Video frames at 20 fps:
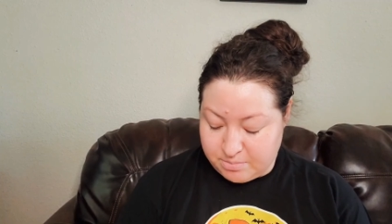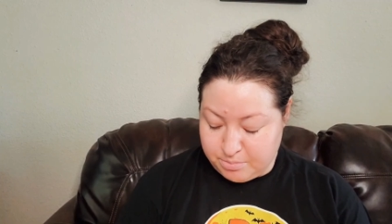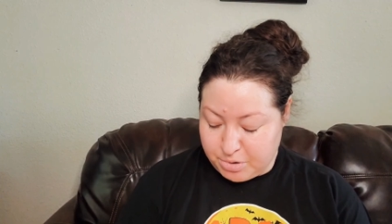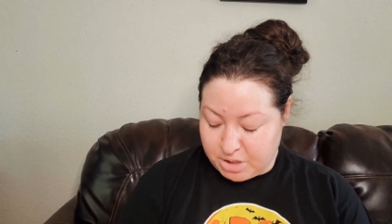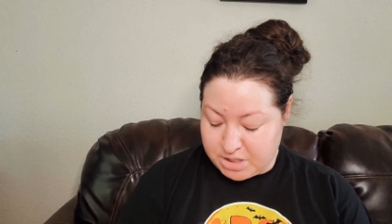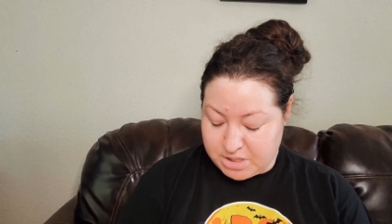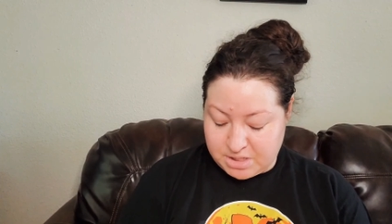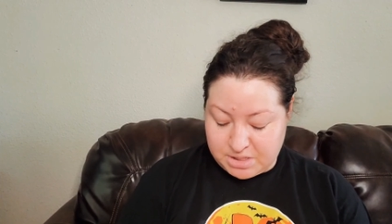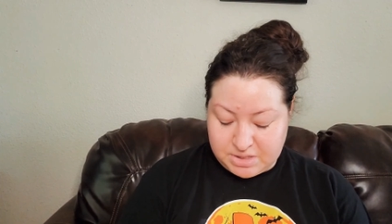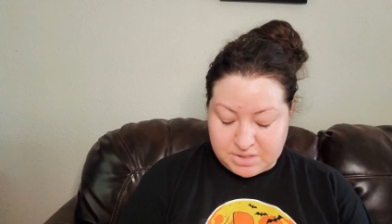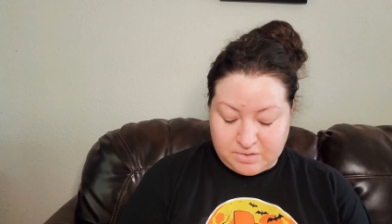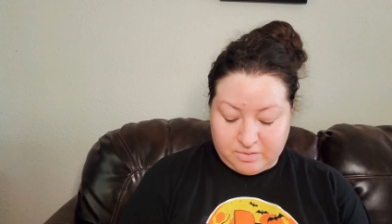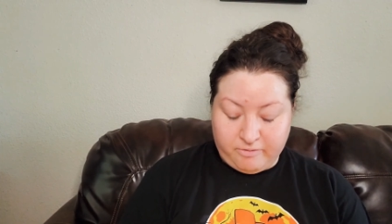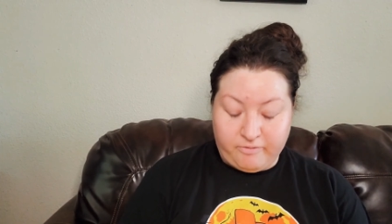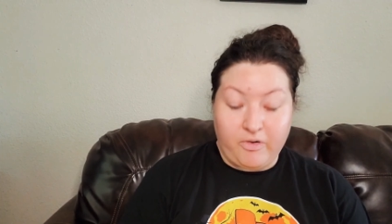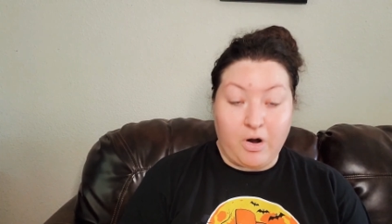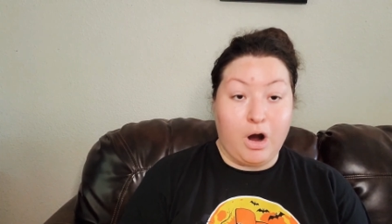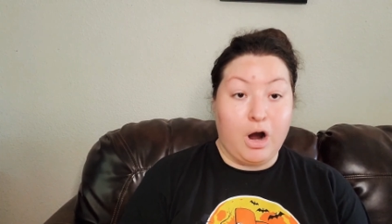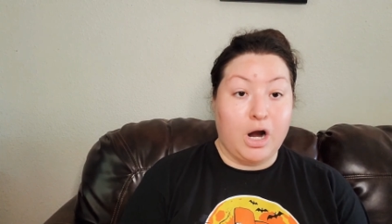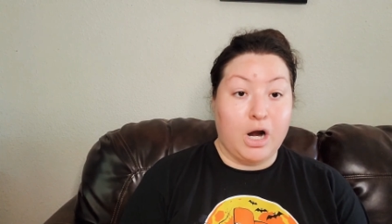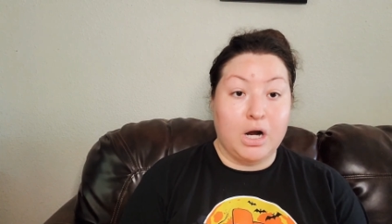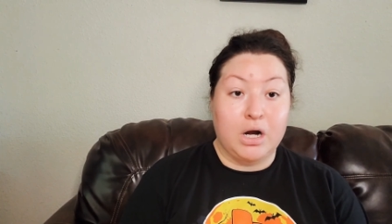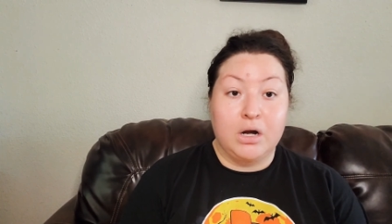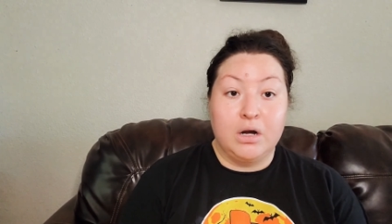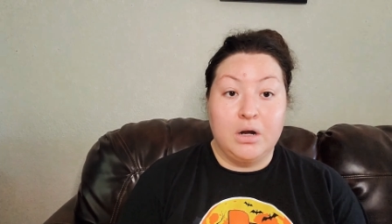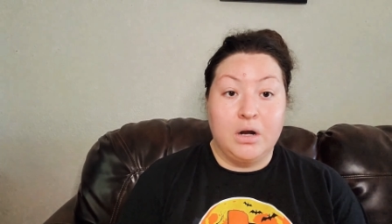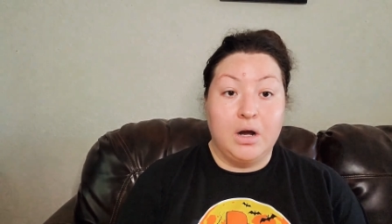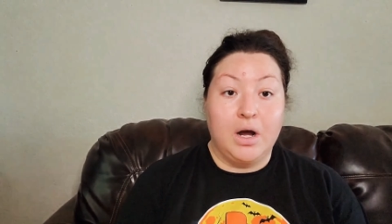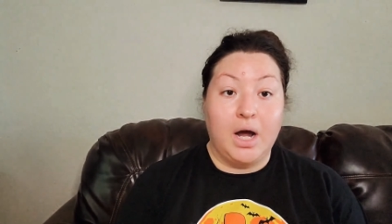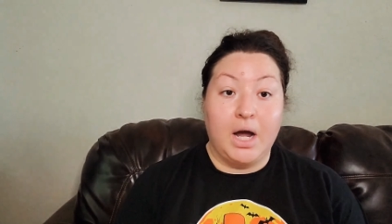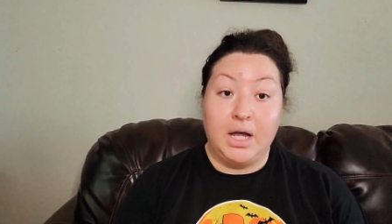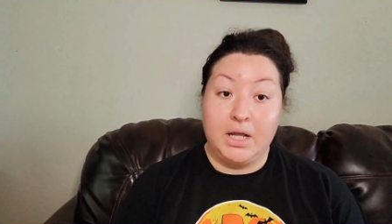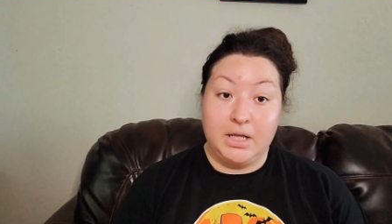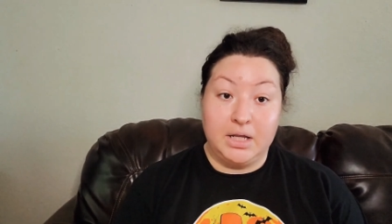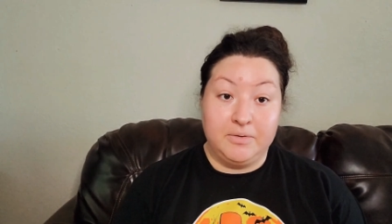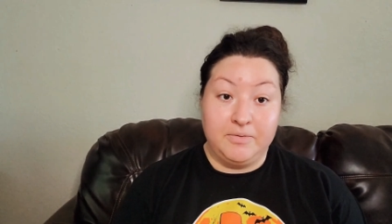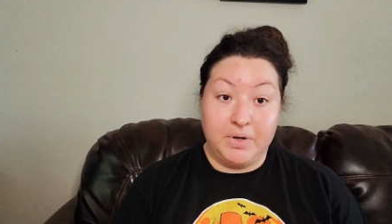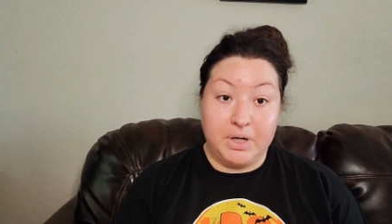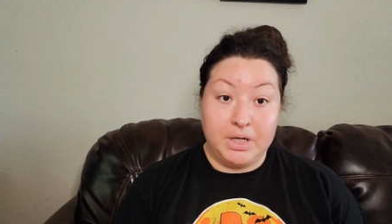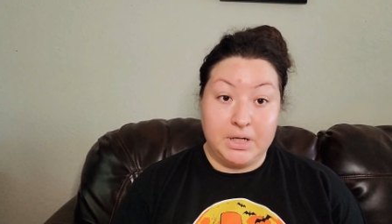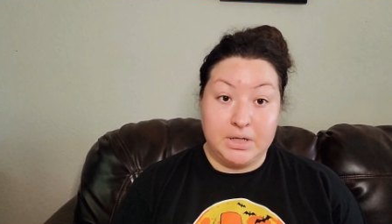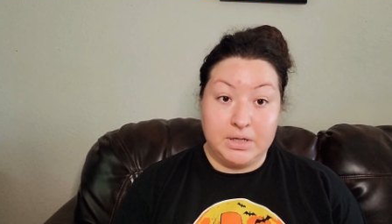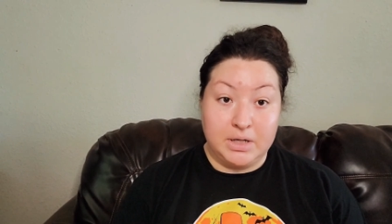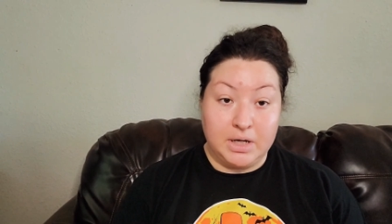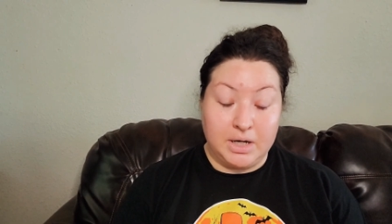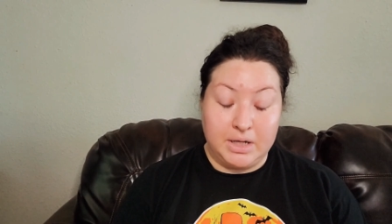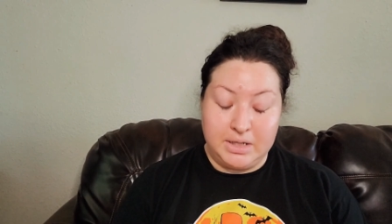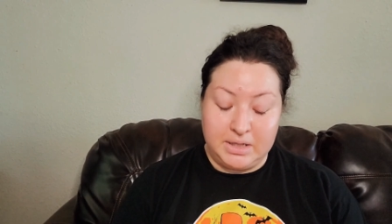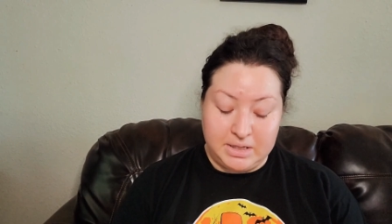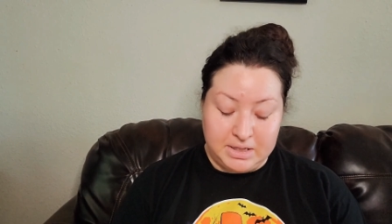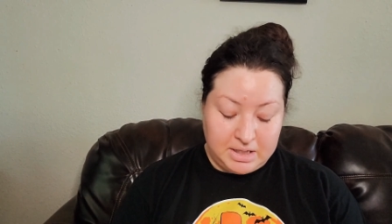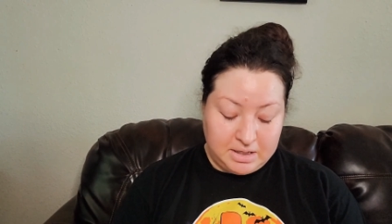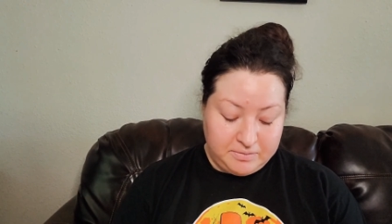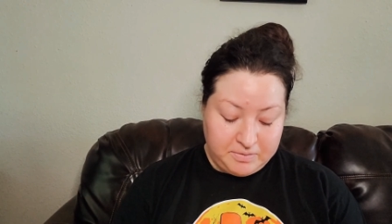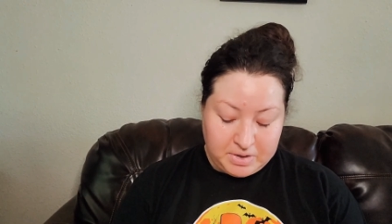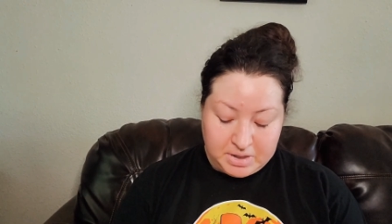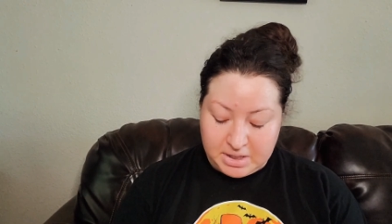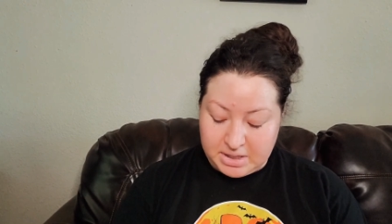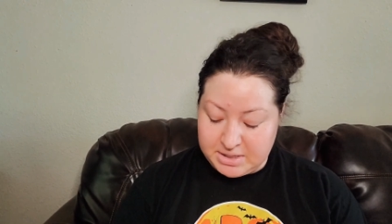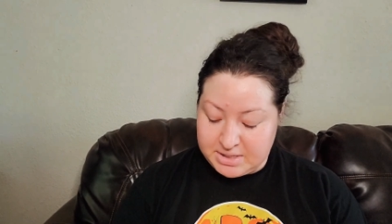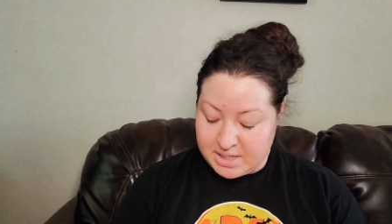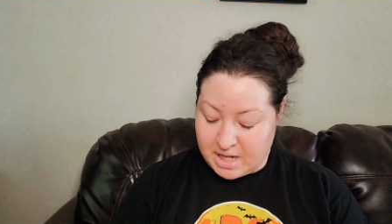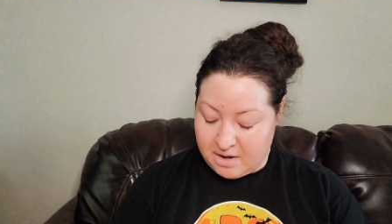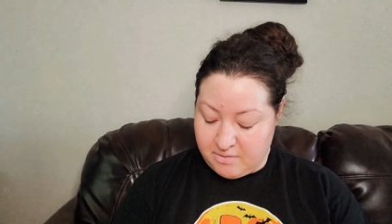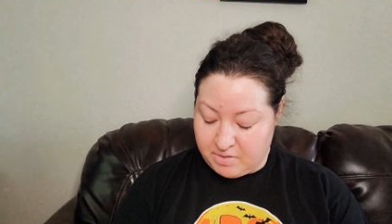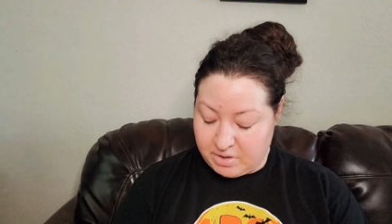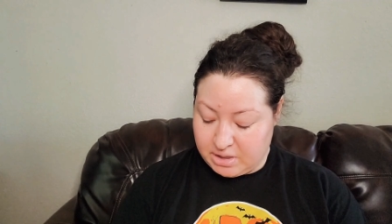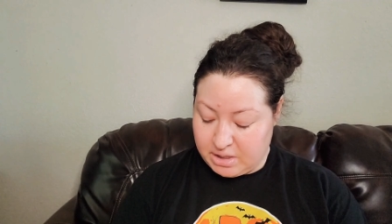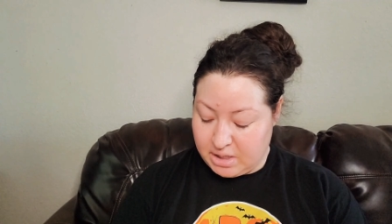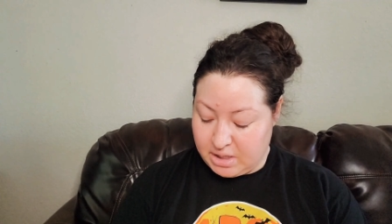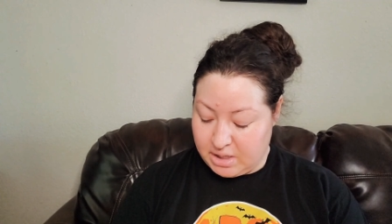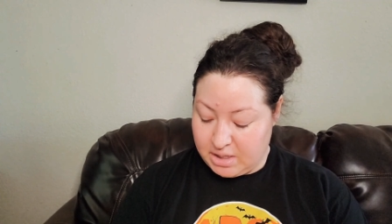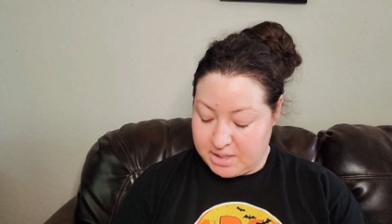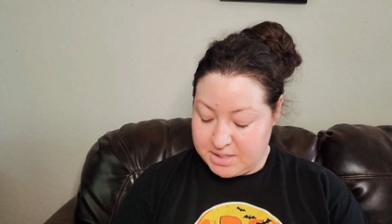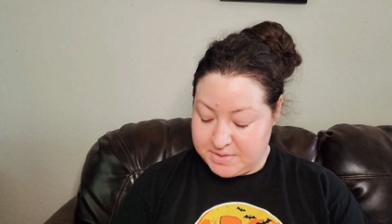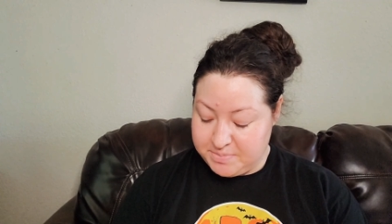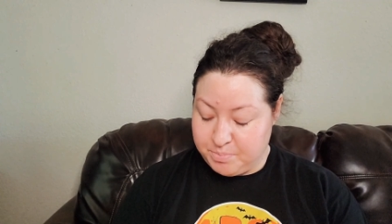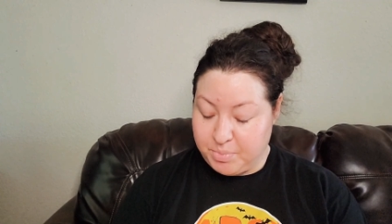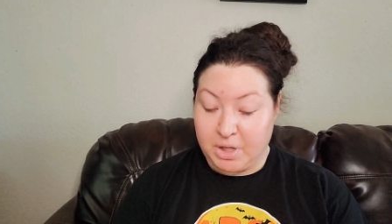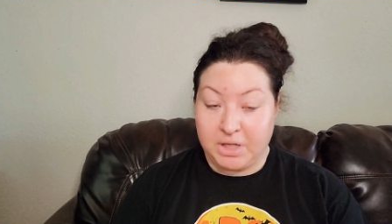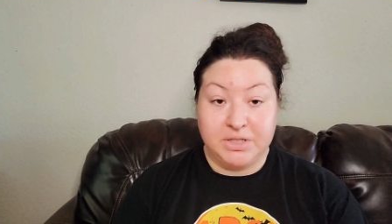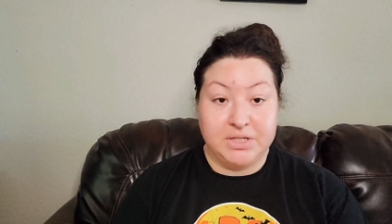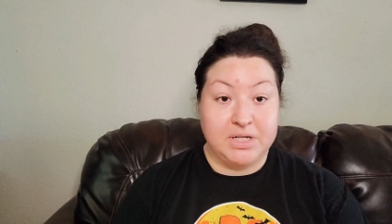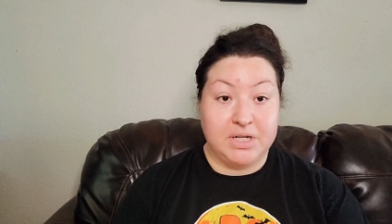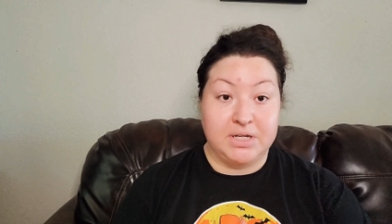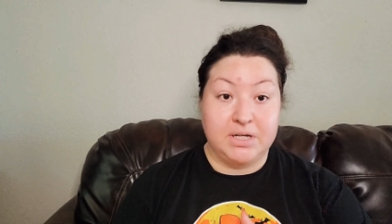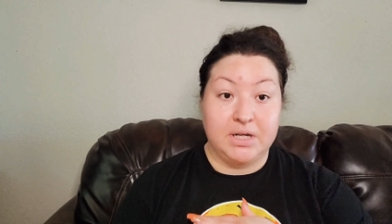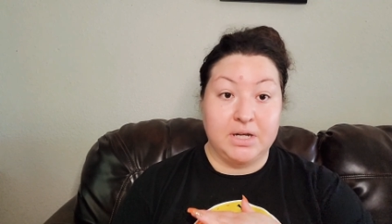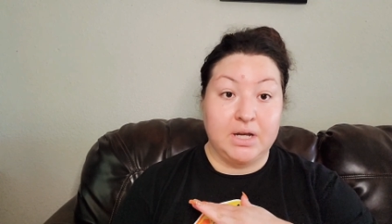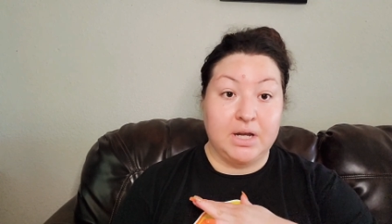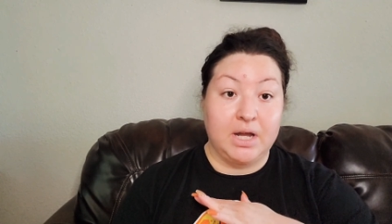impression so far. I love it. I love it. It's everything I expected.